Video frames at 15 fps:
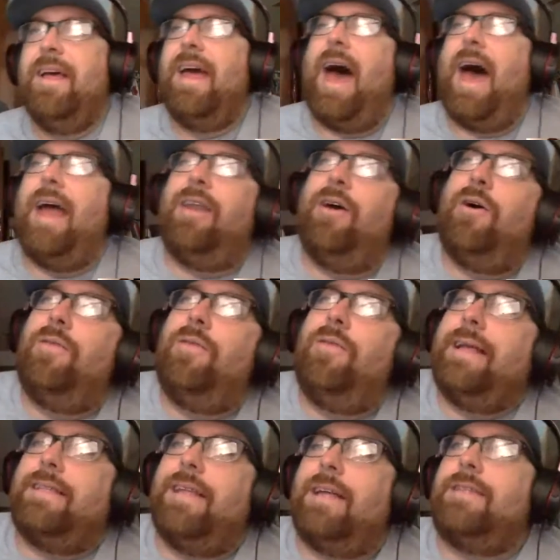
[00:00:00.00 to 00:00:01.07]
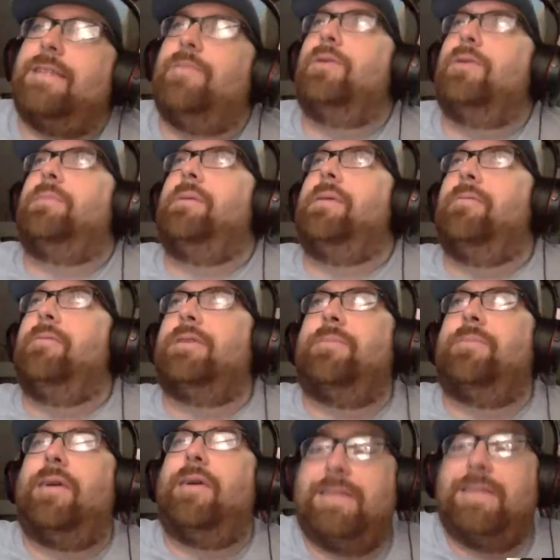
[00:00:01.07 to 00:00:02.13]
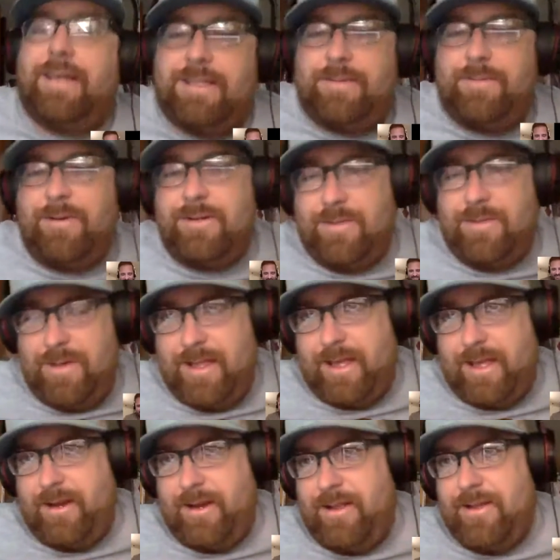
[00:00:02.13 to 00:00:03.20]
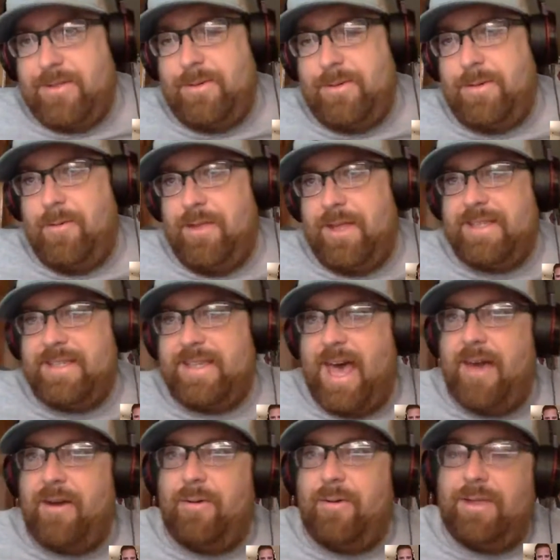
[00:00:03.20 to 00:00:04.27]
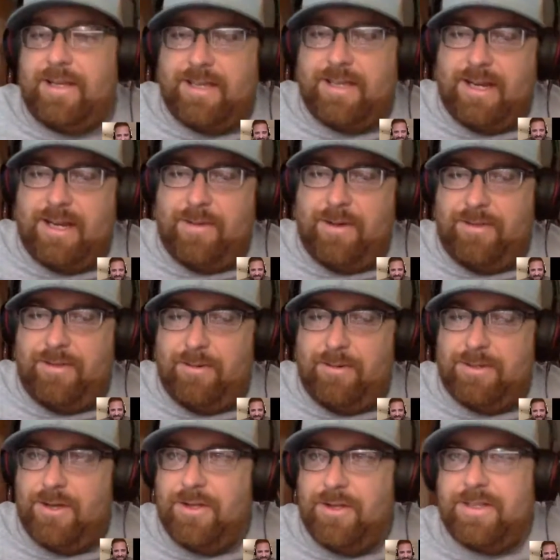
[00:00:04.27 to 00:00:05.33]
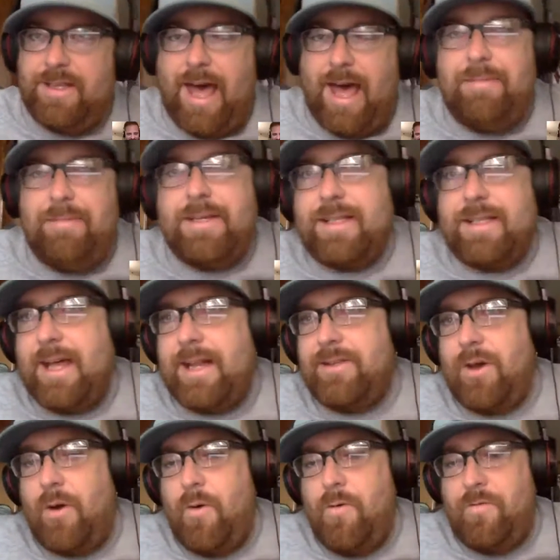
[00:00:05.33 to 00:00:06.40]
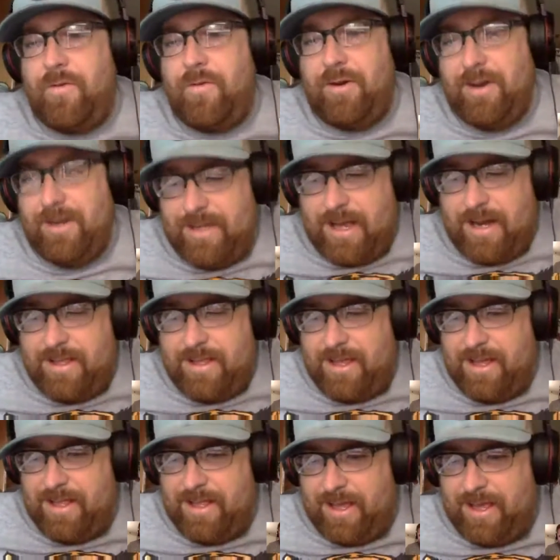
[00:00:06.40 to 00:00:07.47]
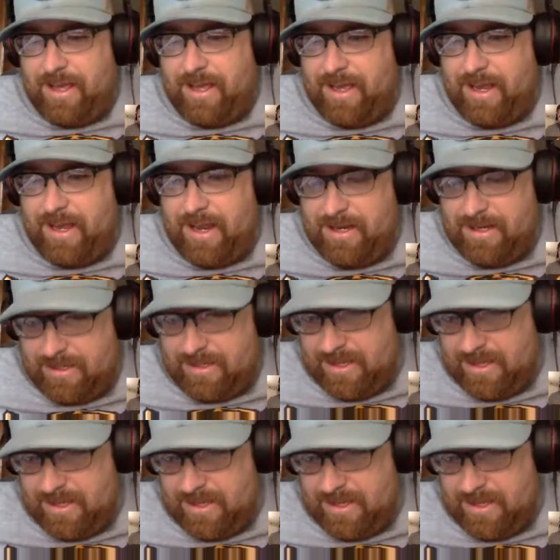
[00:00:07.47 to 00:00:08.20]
I know that's not supposed to be the response. Like, it's supposed to be like you're supposed to be really sad or really excited about the results. I'm just glad it's over. Is that a thing? Like, can I just?